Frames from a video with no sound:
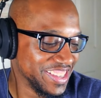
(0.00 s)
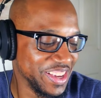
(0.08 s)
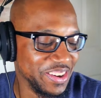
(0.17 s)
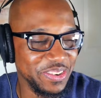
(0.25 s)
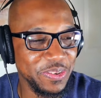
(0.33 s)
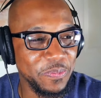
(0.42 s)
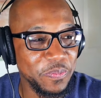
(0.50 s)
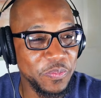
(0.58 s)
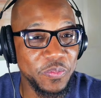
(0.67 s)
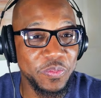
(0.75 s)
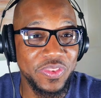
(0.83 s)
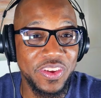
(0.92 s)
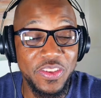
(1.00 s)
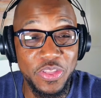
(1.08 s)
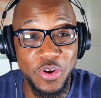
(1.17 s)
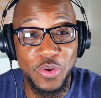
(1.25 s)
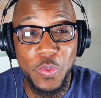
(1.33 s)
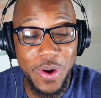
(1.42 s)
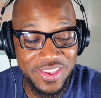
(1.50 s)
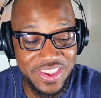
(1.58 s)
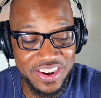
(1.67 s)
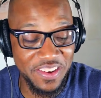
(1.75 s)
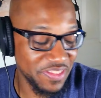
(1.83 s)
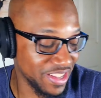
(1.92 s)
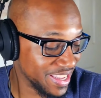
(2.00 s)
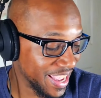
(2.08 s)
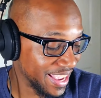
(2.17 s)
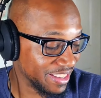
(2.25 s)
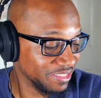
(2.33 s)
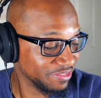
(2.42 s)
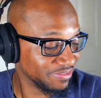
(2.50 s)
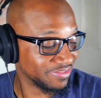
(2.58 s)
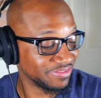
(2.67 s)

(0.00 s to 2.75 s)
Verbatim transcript: so the question of the day